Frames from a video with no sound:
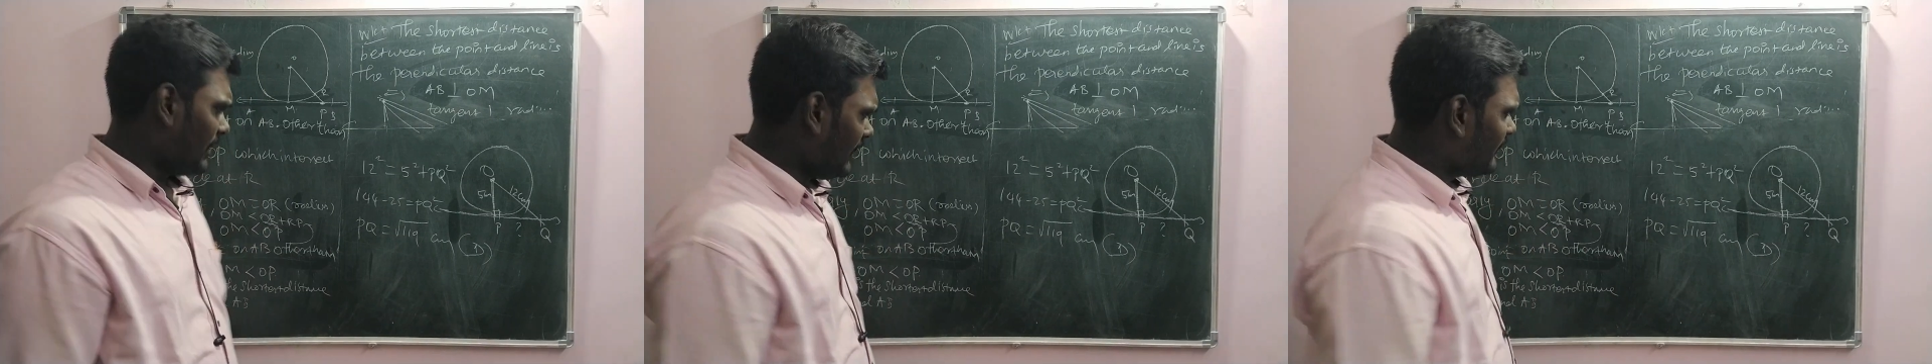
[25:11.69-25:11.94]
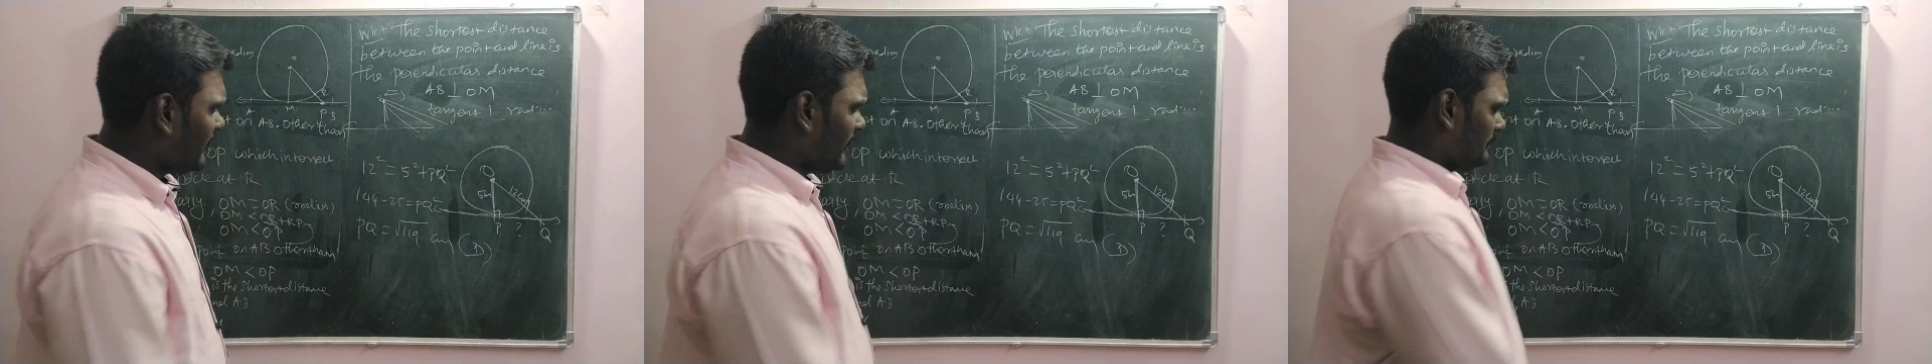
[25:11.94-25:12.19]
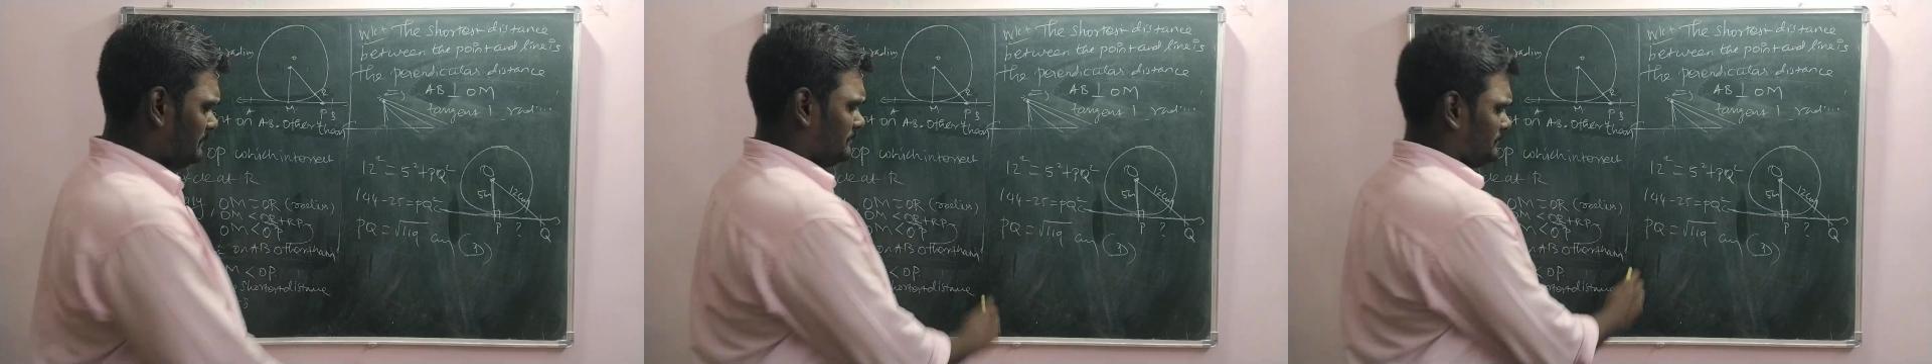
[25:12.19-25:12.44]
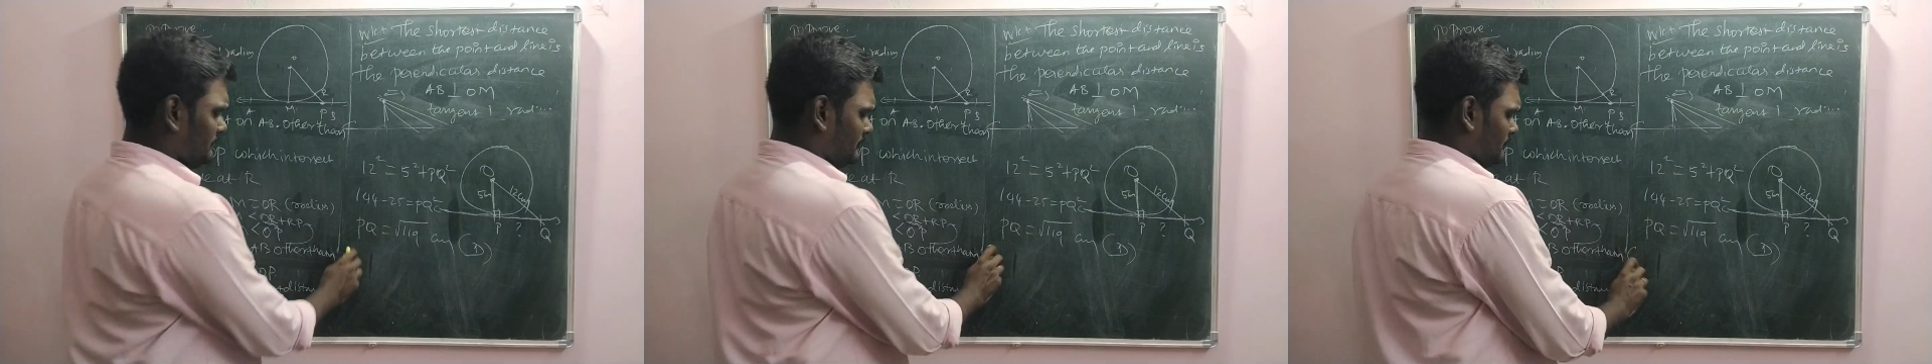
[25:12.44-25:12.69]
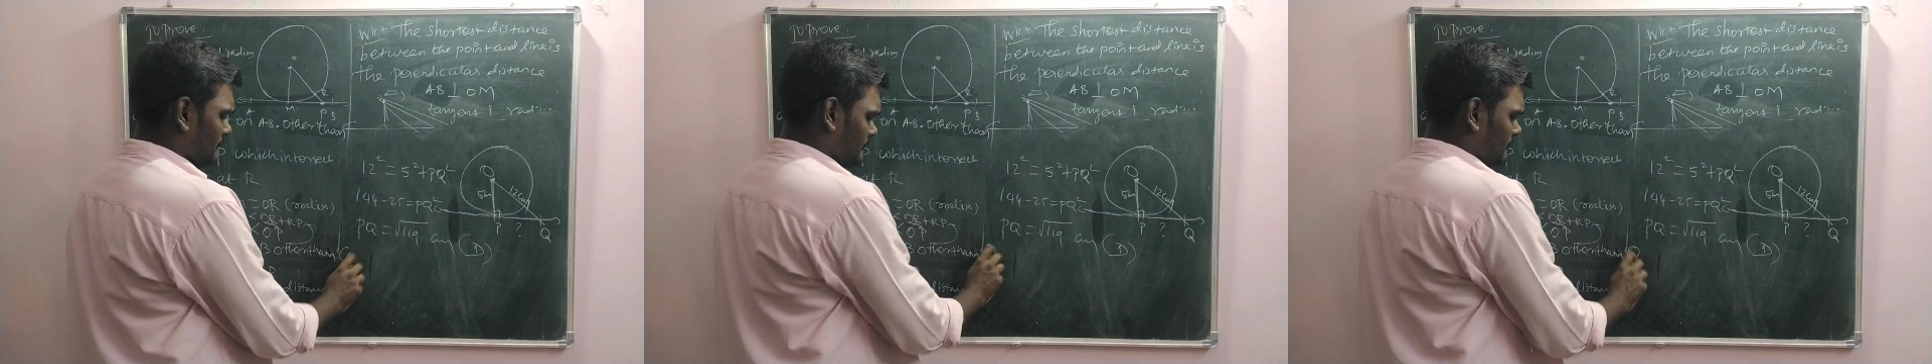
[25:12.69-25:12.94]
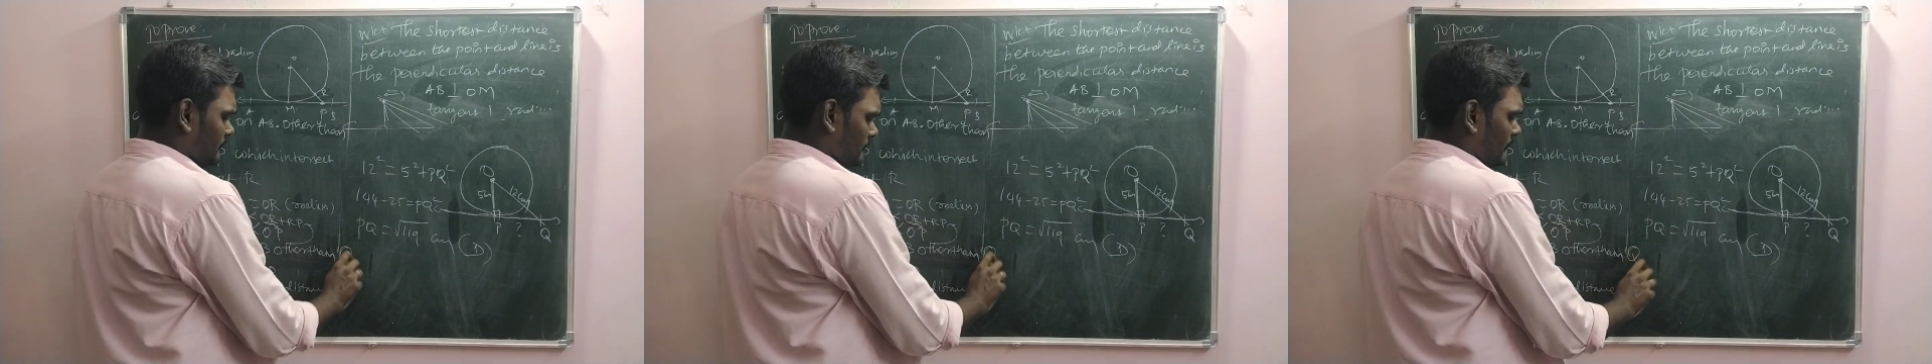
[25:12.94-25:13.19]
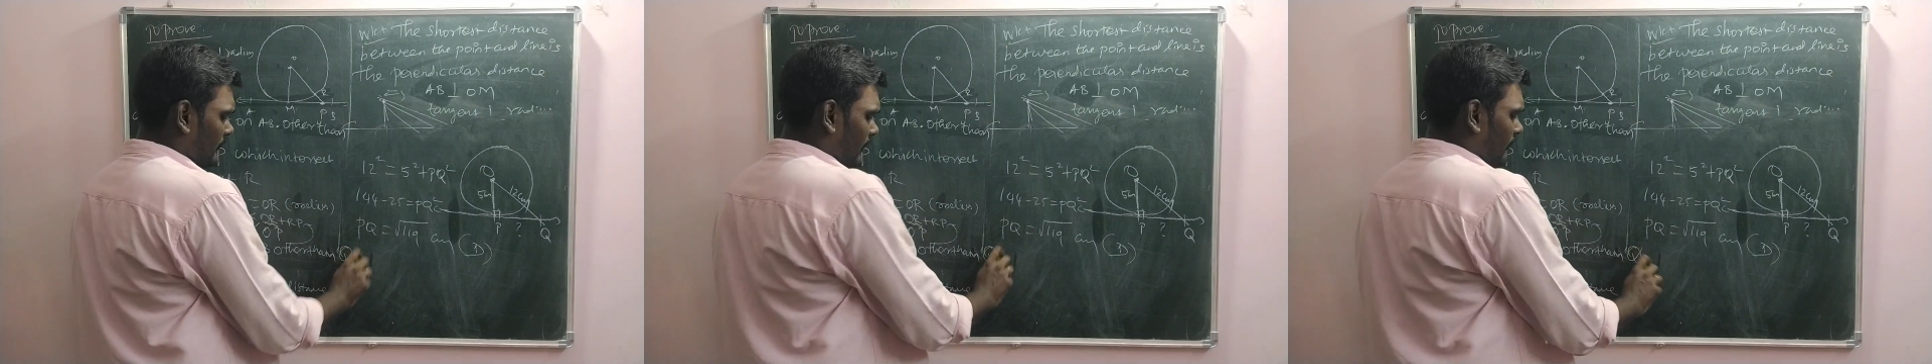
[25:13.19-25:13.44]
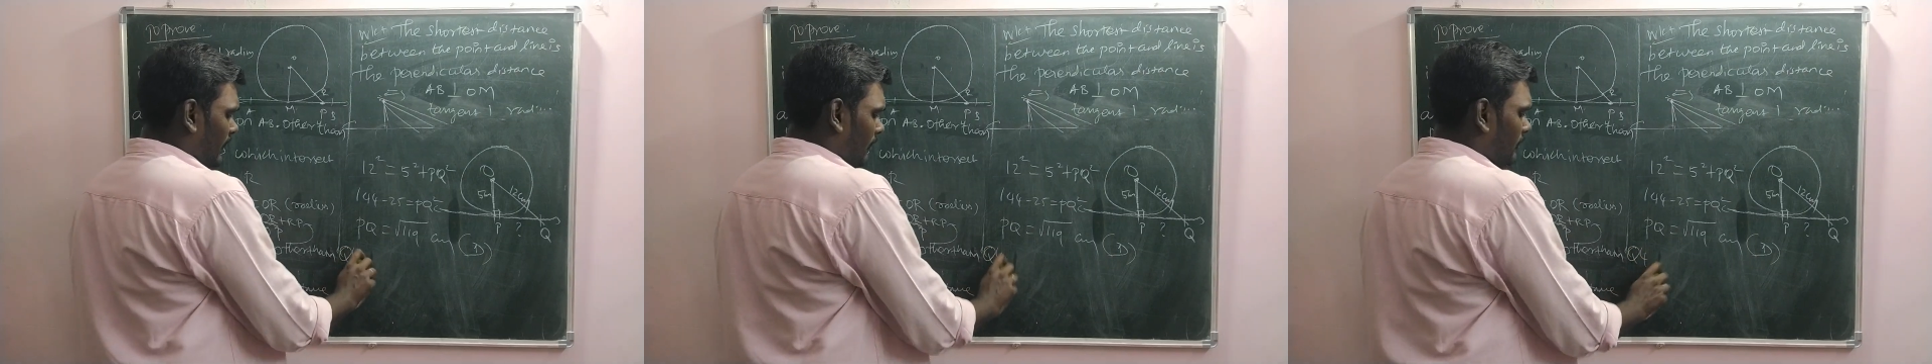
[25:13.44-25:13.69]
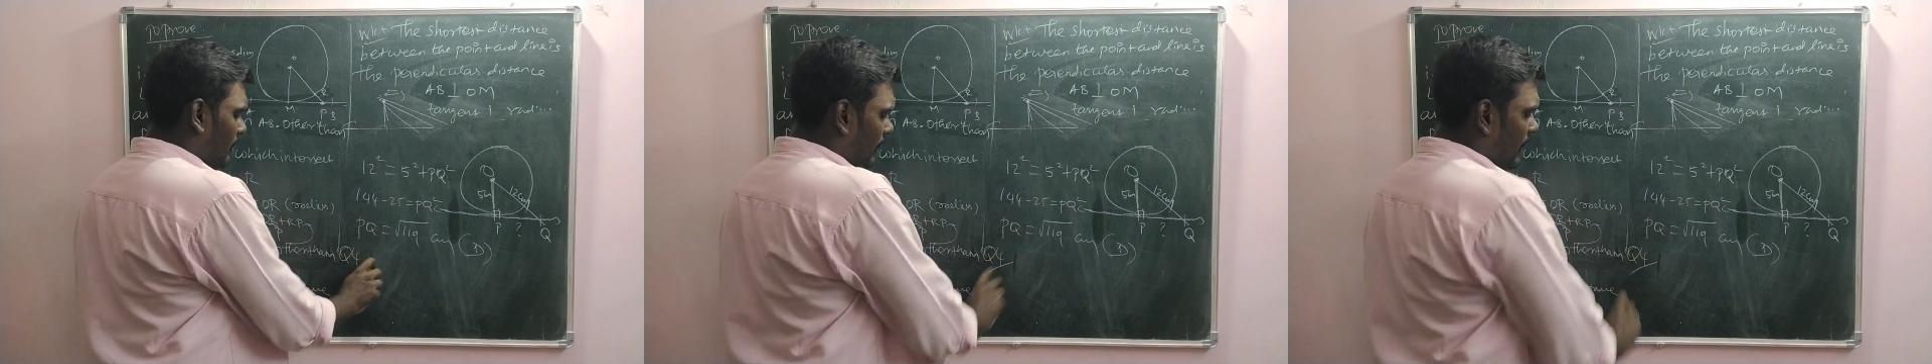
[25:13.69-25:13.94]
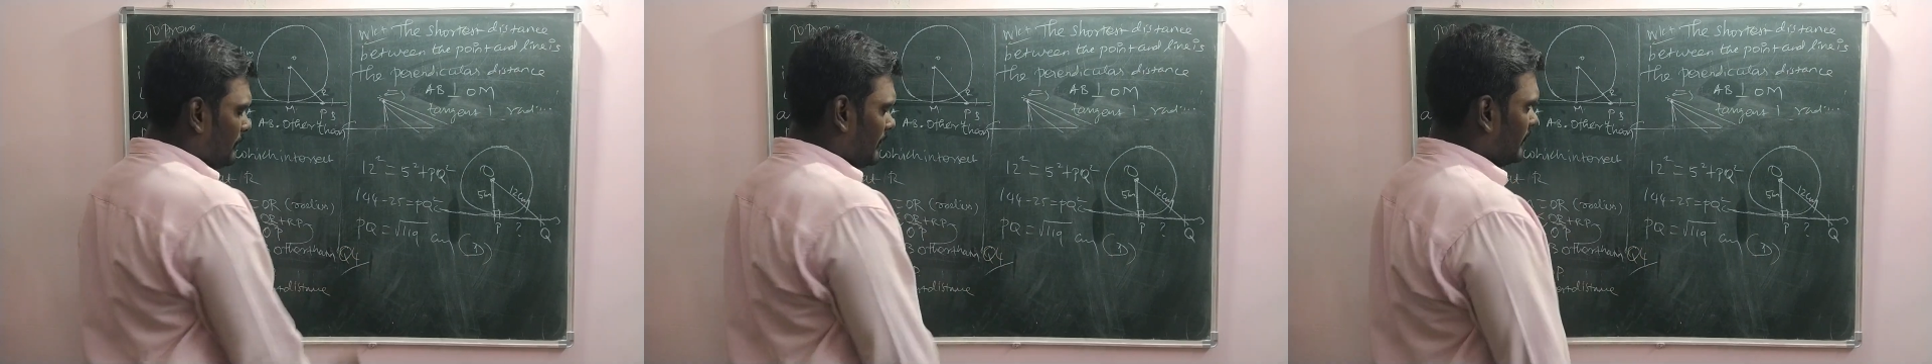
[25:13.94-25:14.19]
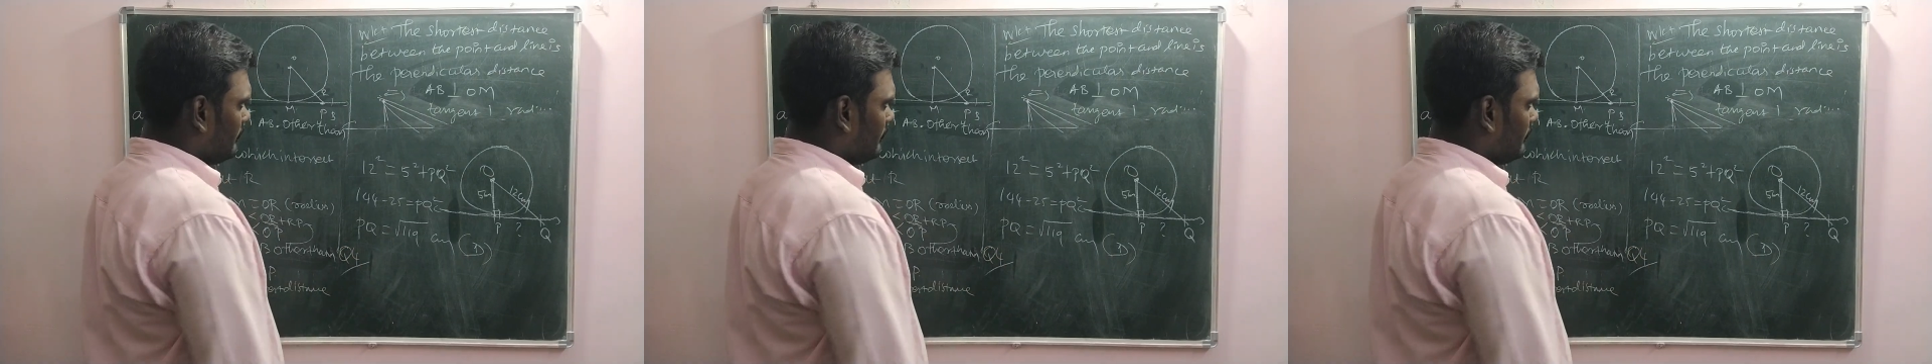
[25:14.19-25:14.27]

Easy. You have to draw,